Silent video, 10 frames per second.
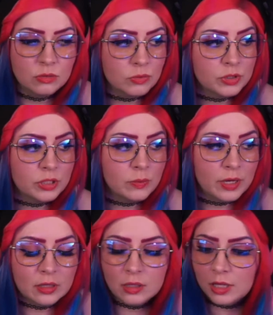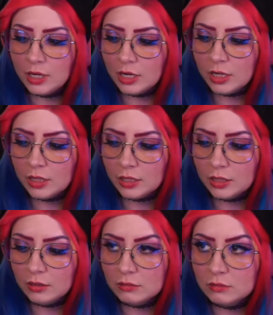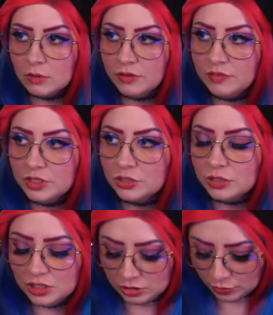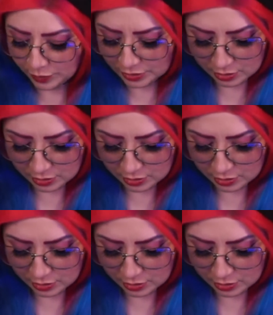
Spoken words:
really well and I can eventually just quit the